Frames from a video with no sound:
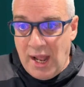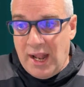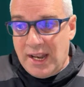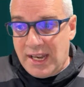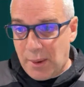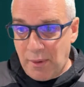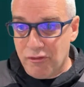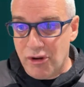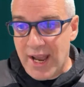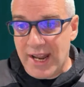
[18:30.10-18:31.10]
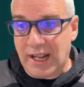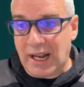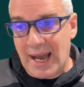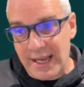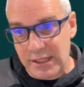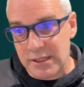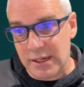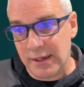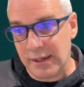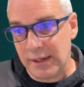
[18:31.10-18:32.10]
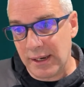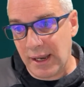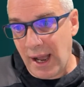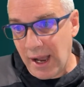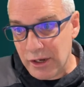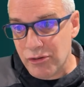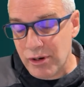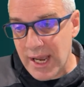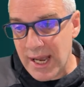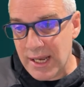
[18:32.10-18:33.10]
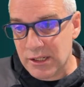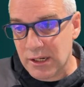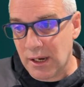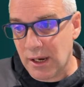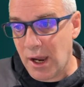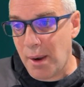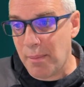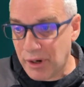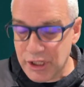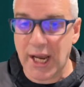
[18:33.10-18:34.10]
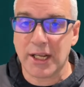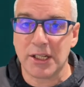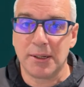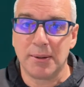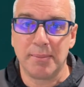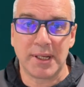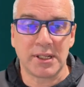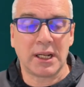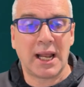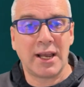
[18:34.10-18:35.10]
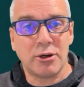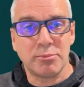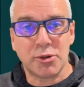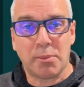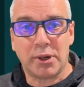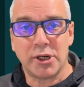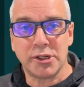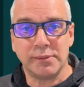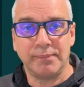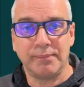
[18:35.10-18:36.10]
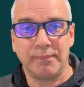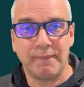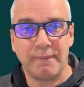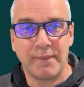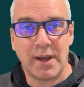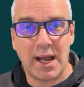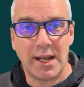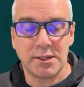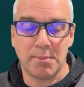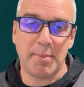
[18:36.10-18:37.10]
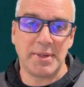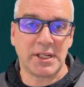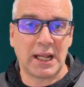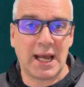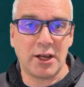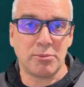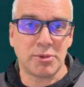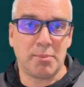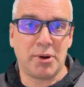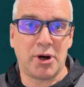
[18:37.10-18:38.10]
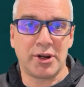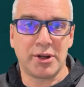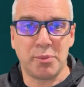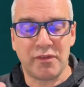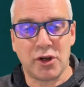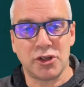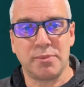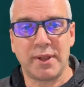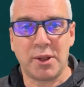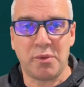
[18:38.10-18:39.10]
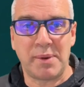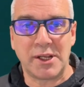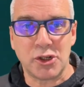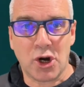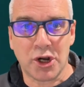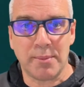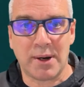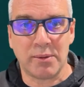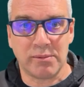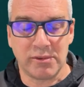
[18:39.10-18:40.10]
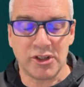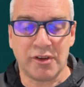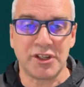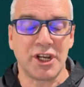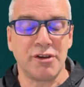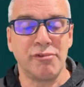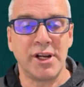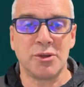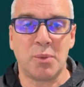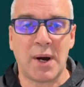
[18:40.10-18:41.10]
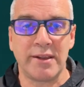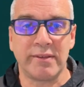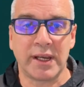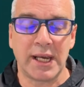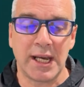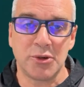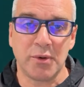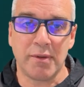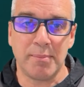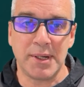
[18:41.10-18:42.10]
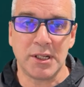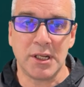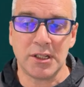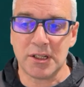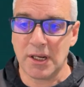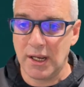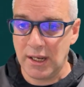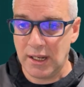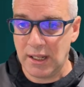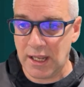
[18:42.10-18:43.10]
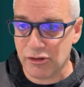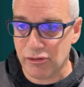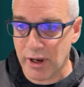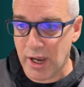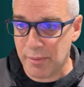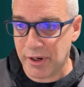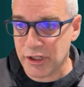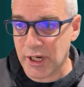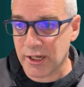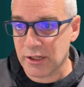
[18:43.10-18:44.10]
Now I've created a client, I can create a project because a client comes on board, and maybe the client comes on board and we've got something that we've been talking about. There's obviously a reason why they're engaged with the business. Let's create a project.